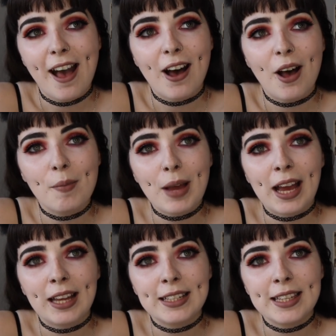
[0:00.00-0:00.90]

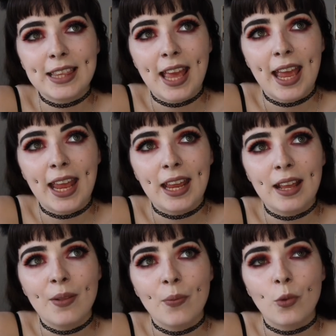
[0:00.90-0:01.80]
and
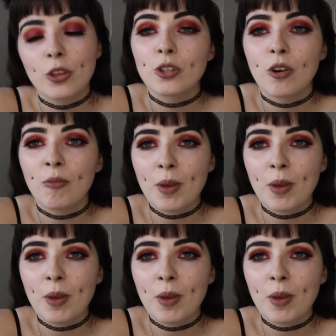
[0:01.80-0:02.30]
they were the sort